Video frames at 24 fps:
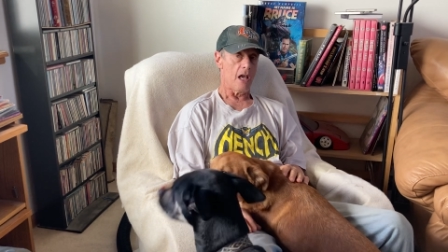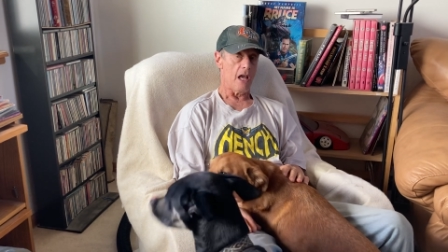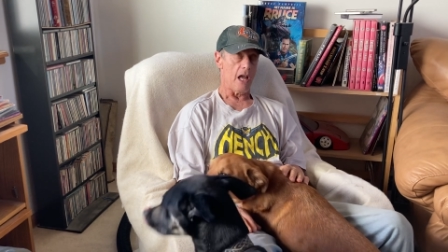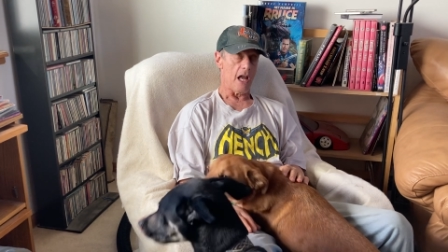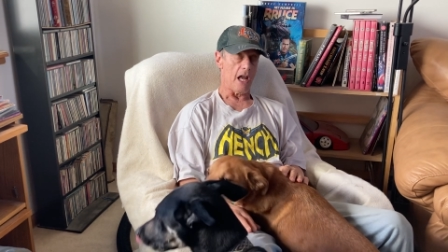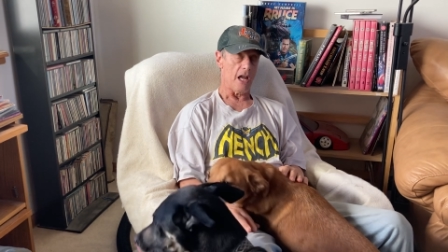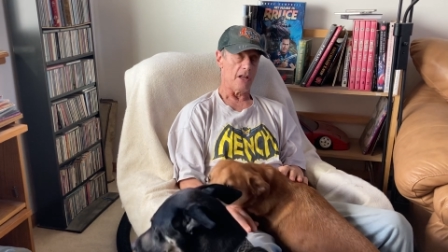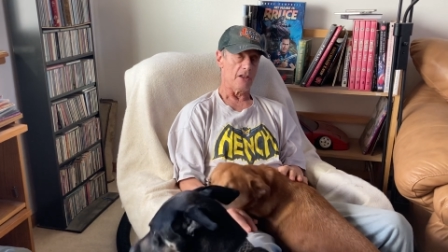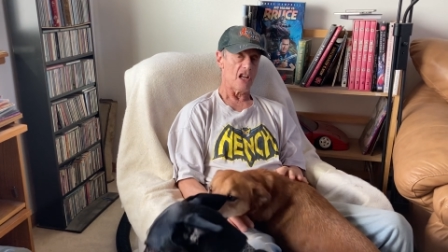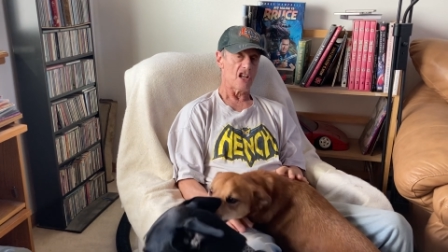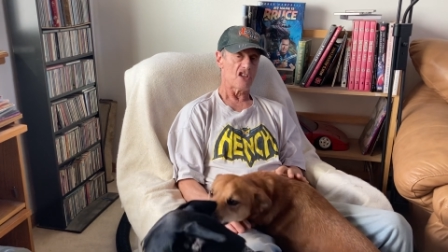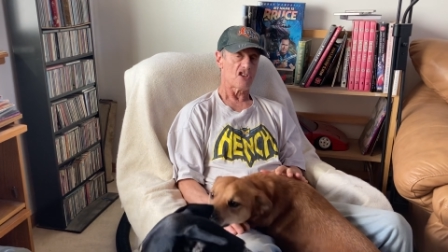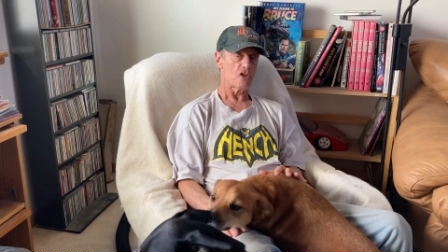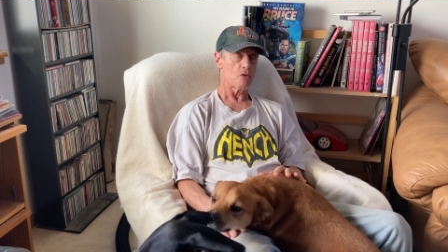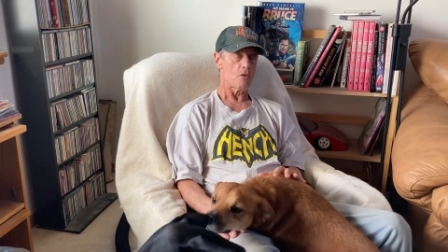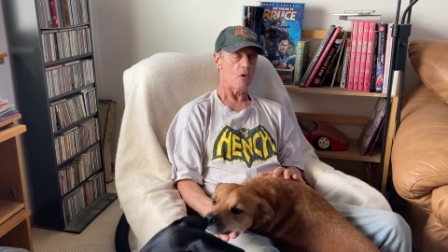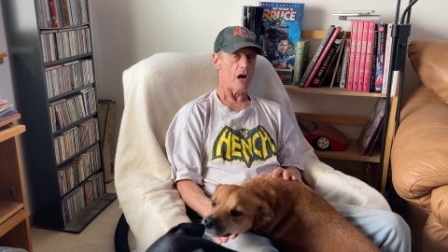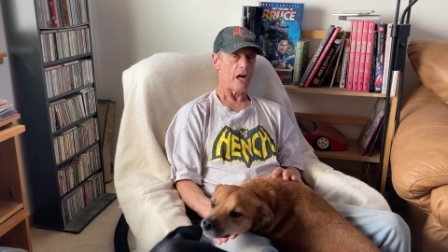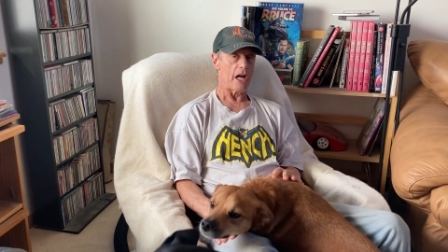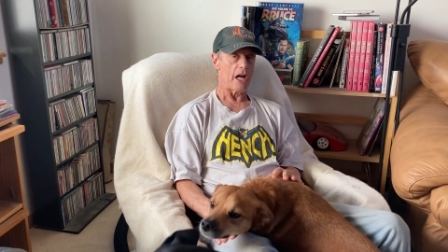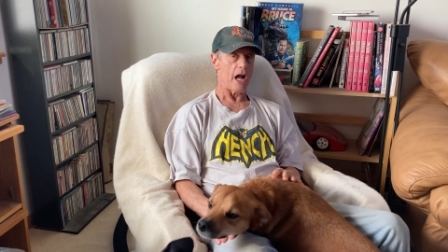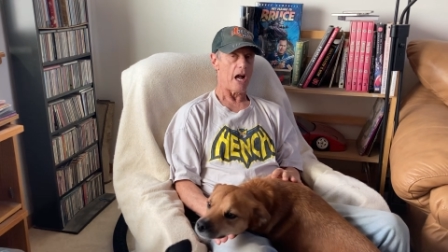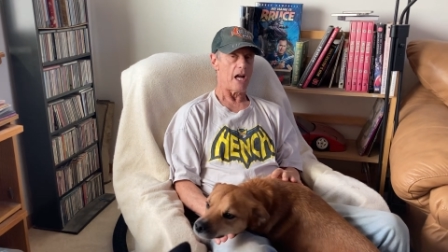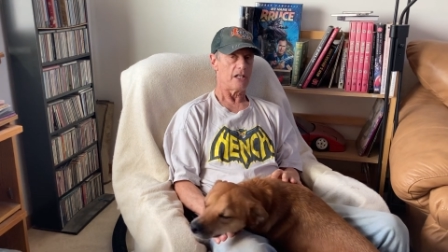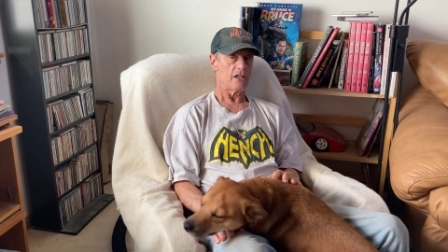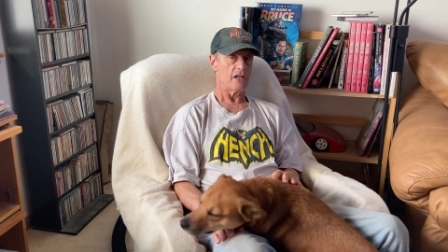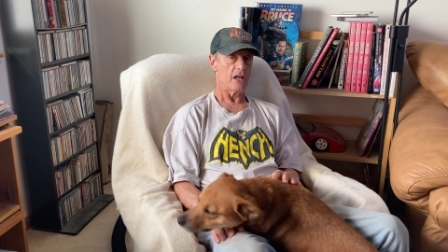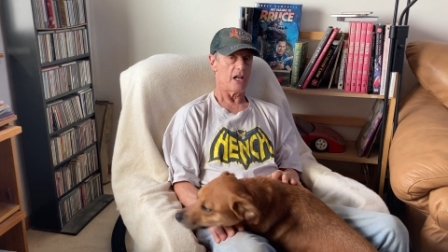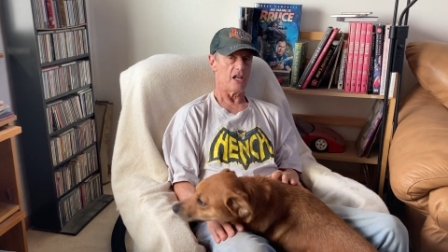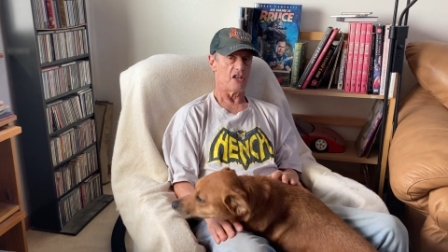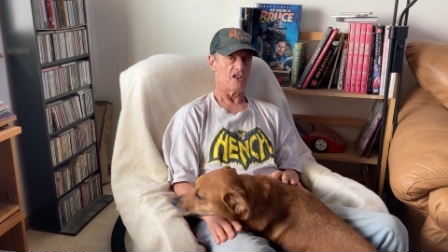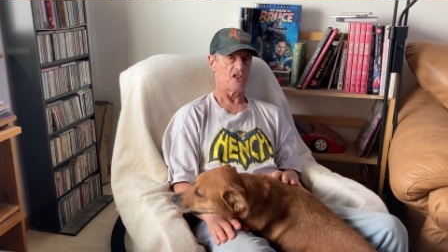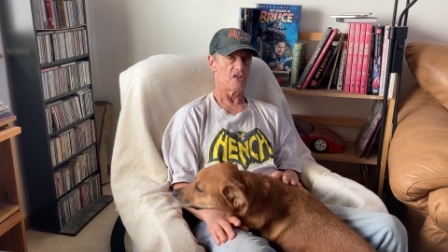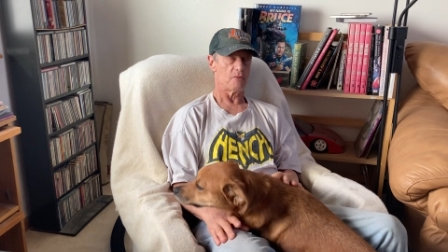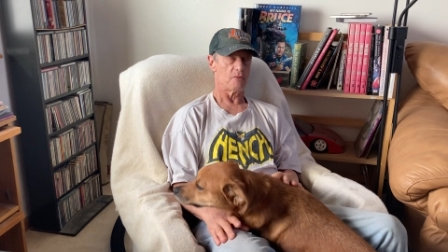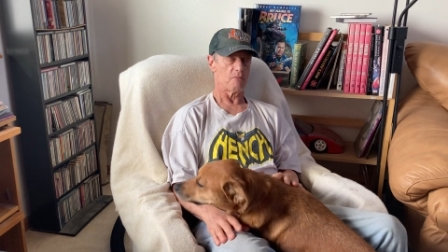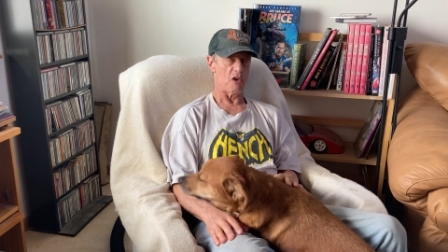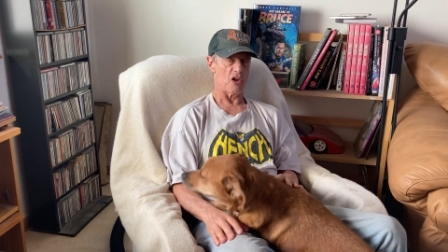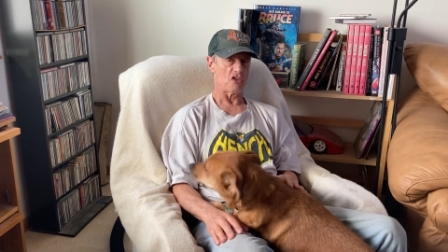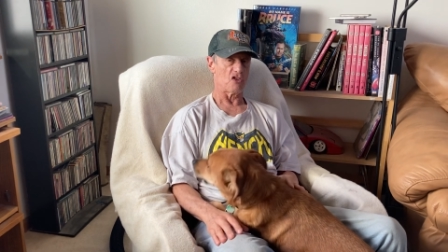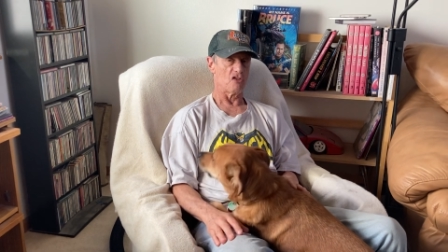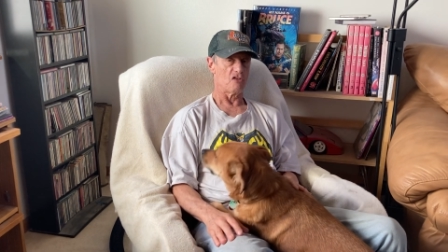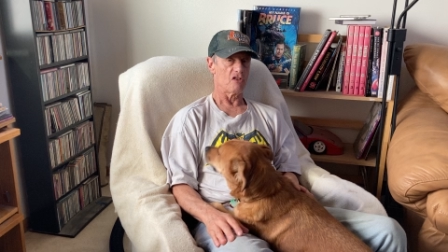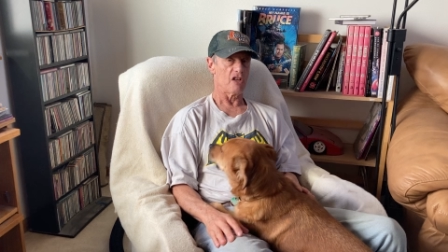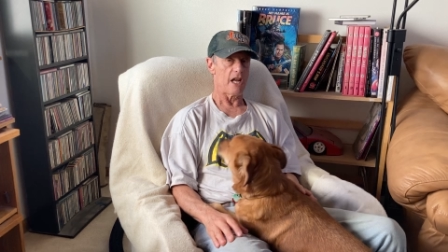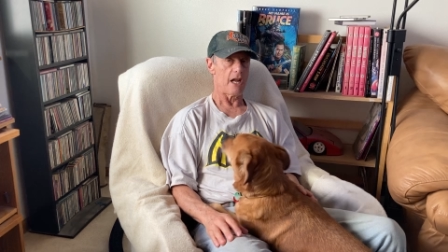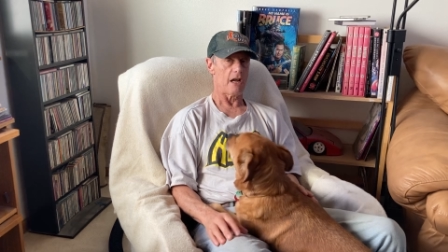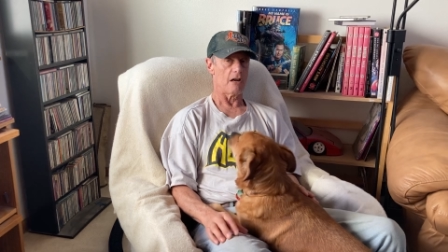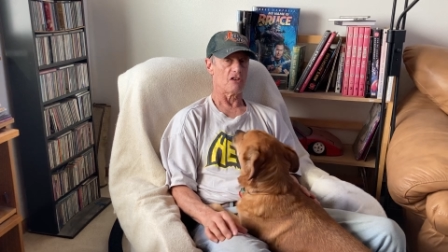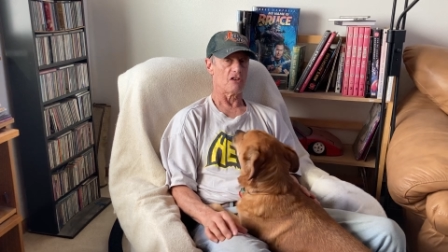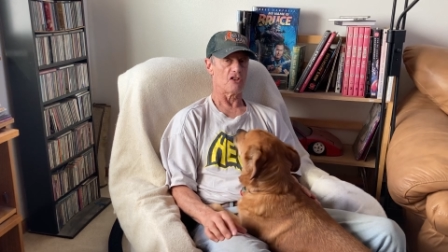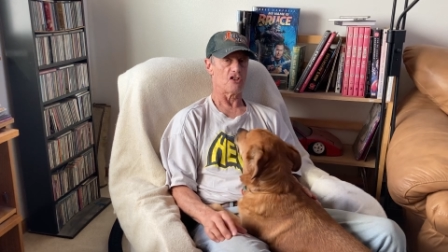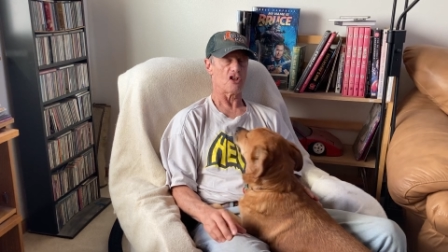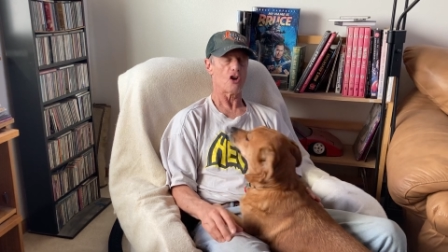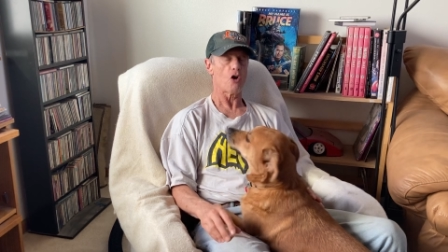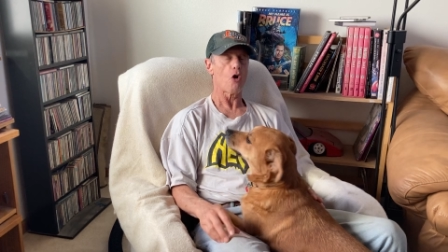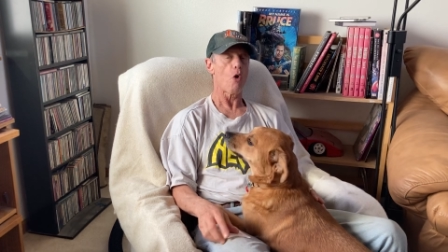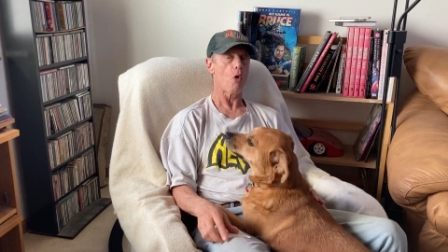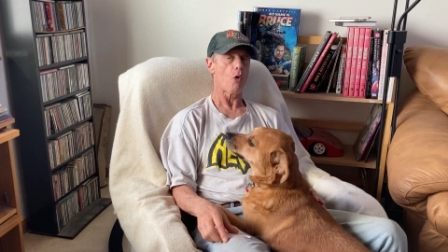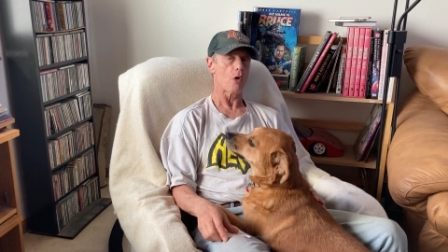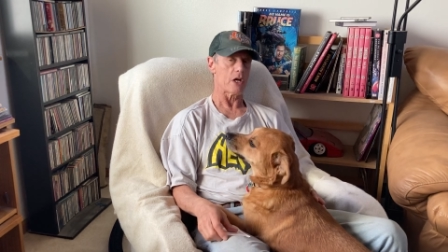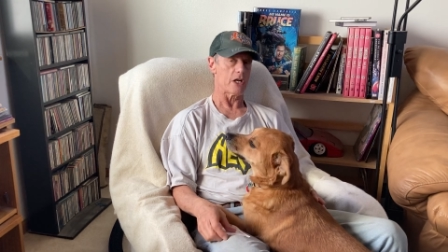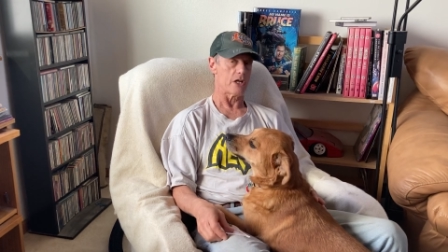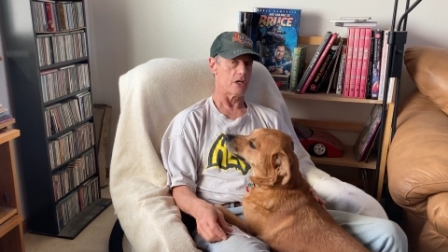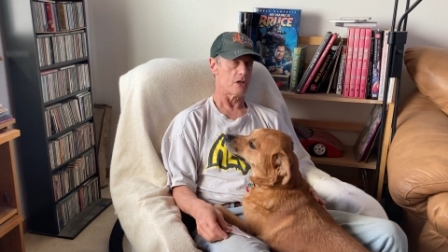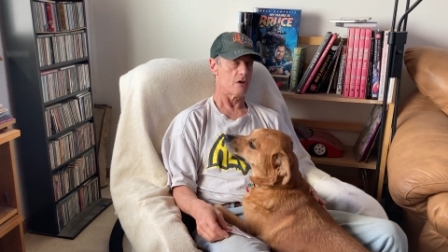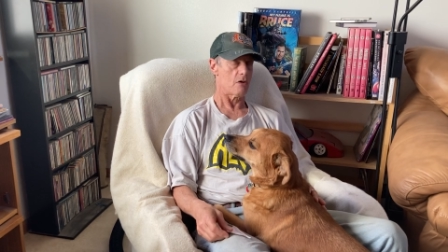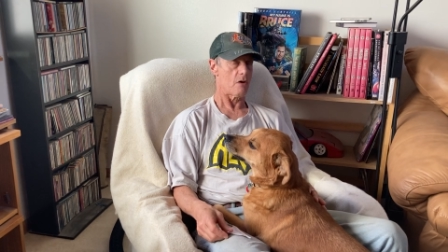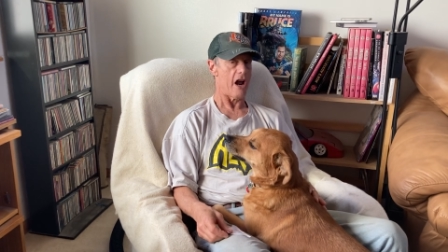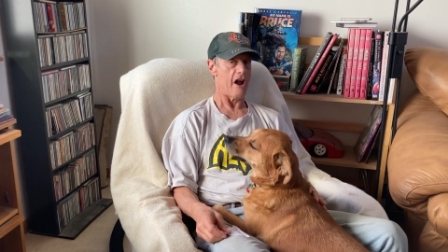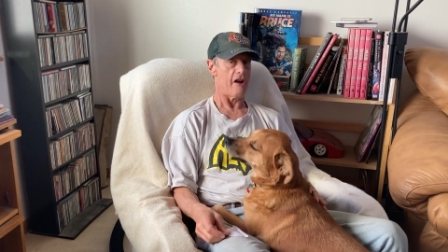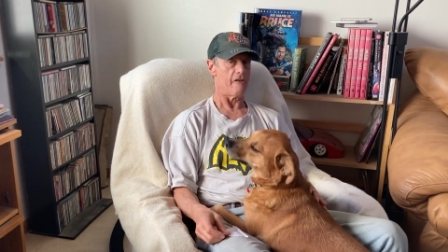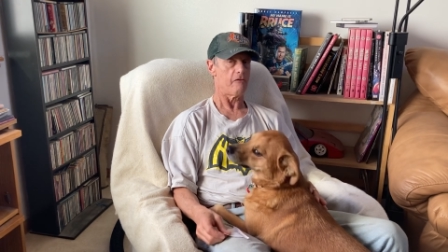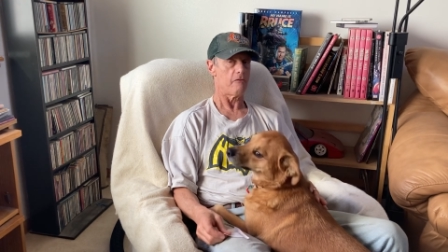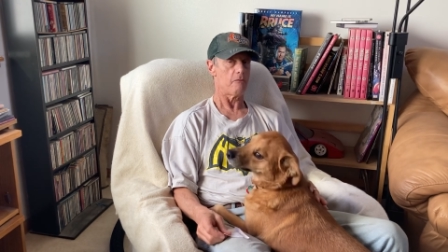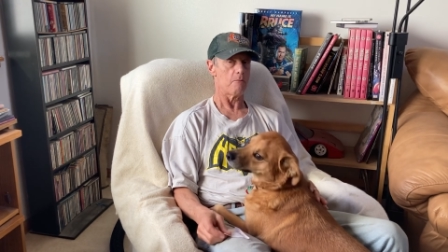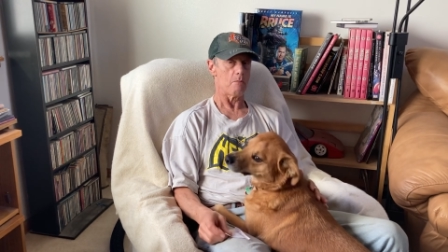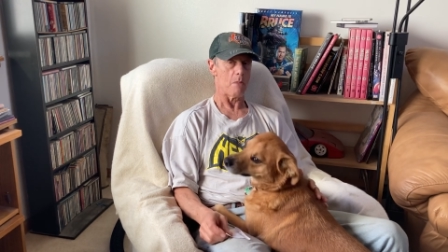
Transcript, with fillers: And that's why I take special care to choreograph